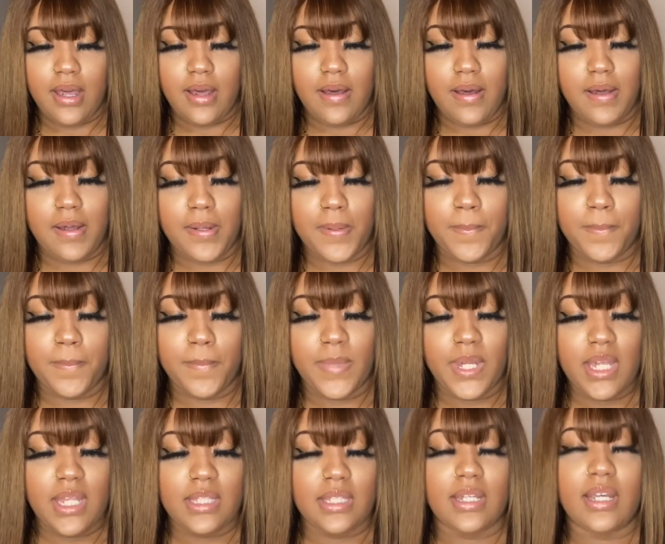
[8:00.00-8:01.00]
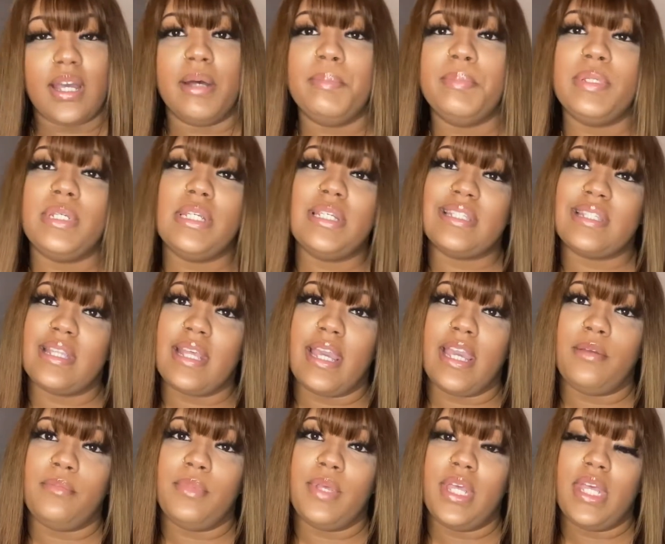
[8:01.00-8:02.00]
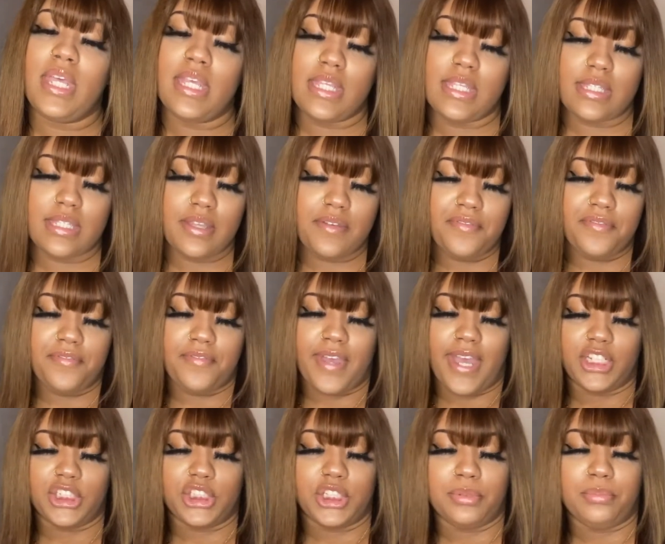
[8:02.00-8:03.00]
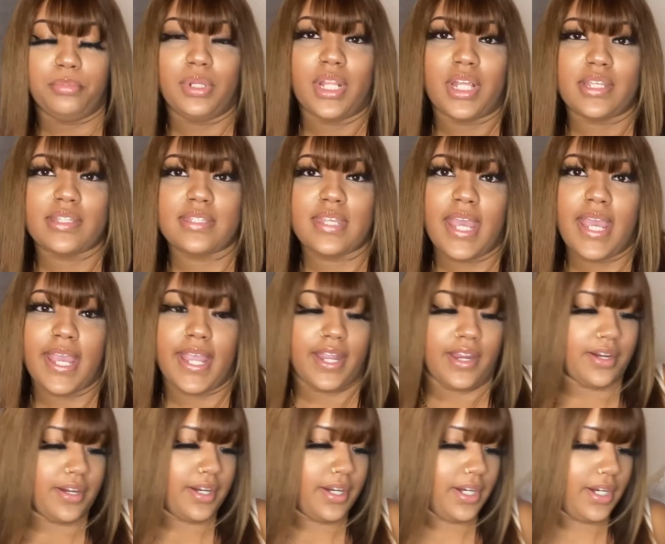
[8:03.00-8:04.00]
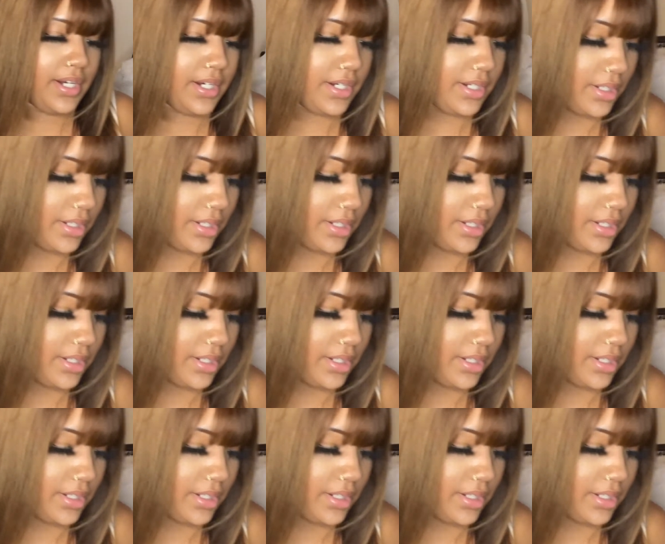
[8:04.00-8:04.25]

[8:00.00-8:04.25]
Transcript: Um, the company's name is Fashion Plus Hair.